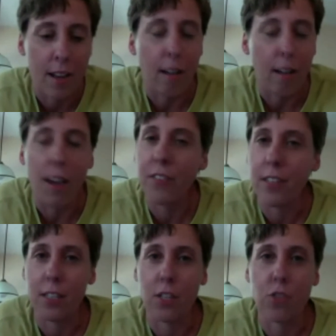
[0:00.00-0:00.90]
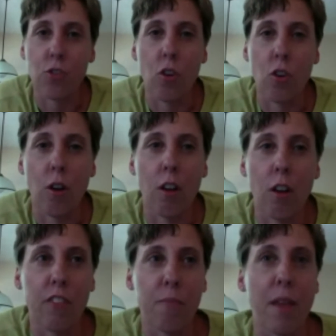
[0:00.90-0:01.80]
life. It doesn't control all of
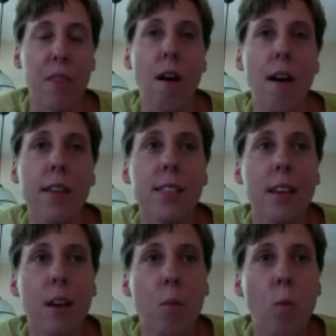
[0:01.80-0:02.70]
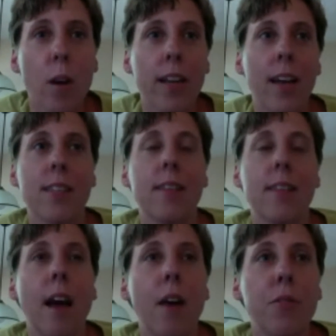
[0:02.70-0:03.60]
my thoughts. What it has
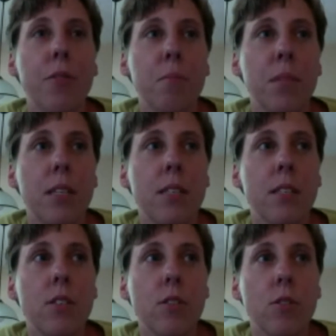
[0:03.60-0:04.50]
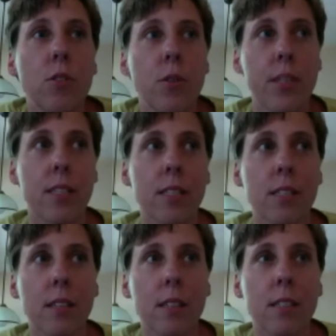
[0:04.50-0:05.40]
allowed me to do is
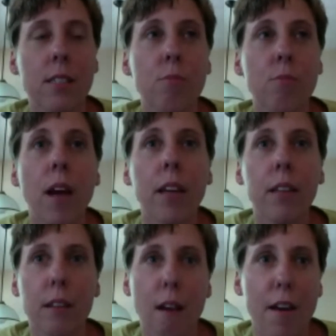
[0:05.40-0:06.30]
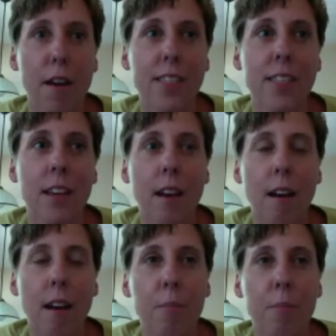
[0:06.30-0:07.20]
to recognize
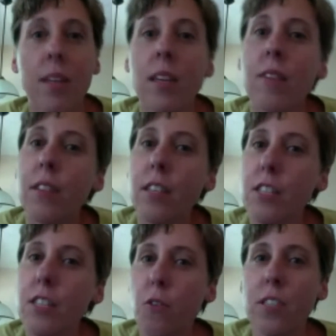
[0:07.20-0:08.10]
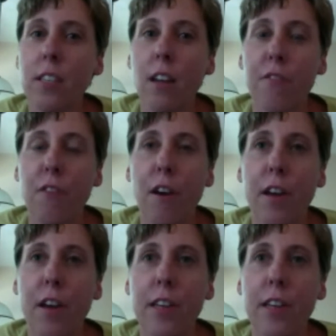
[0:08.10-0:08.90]
that even these folks that I find